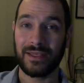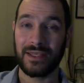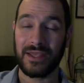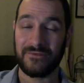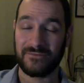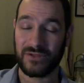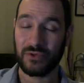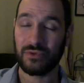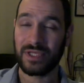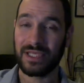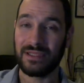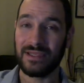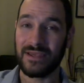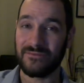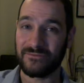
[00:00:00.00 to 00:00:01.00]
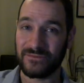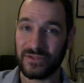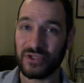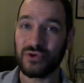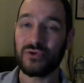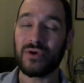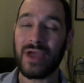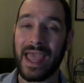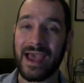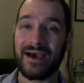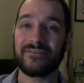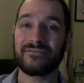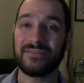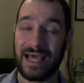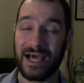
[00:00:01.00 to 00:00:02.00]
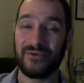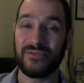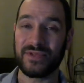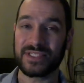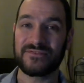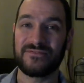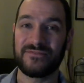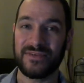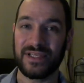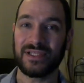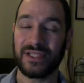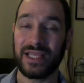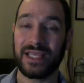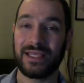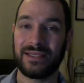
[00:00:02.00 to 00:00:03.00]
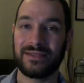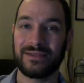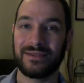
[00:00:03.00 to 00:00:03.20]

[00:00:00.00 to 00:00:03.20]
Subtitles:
If you have now this feeling